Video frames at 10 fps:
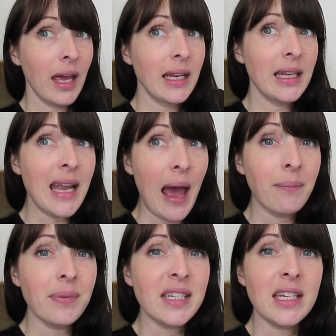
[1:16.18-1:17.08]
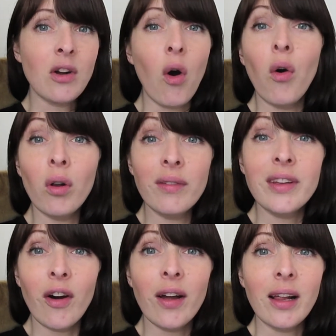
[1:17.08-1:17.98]
It had emptied all of
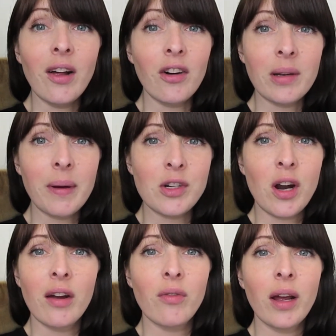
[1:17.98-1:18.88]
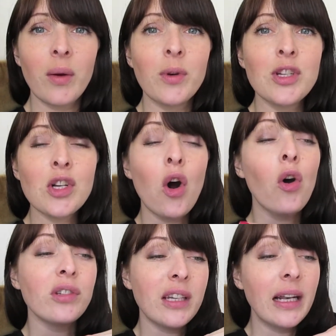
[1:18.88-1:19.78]
the oil onto my driveway, which had
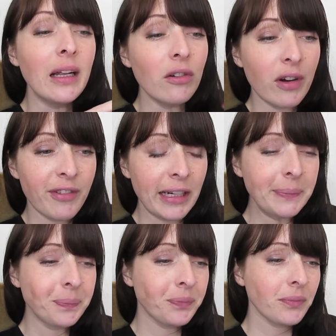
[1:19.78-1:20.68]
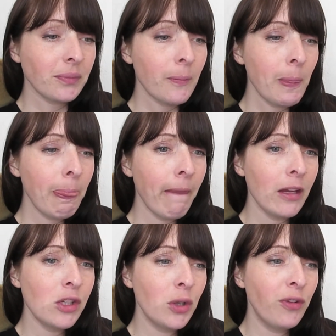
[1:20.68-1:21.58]
caused a little river
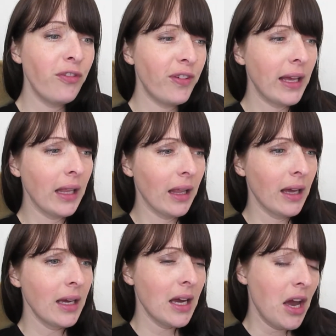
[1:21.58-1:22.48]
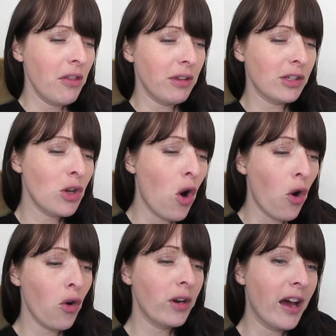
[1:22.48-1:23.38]
to fill this
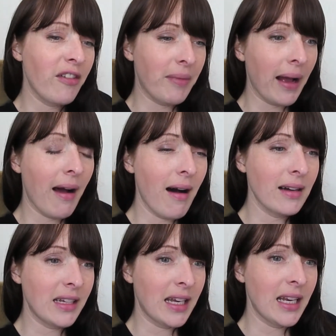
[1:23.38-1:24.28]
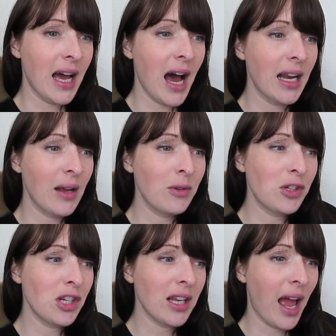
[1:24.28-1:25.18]
corner of my garden, and it was
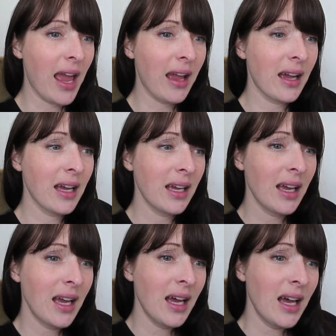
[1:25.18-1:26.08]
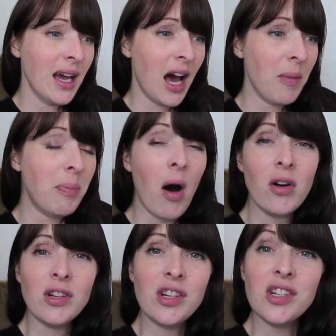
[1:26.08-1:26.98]
just like a
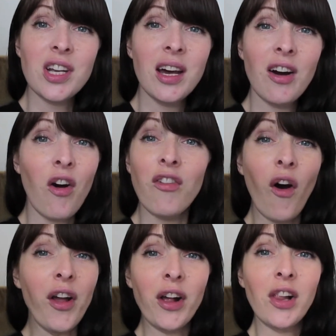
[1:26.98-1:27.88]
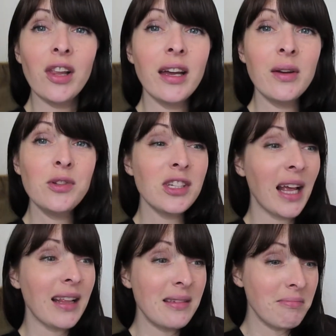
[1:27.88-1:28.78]
pond of oil. It was just
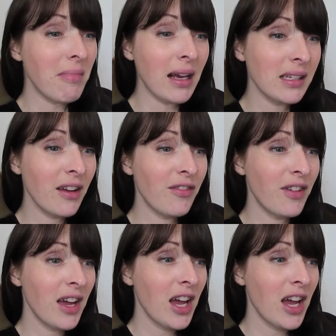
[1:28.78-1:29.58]
like this massive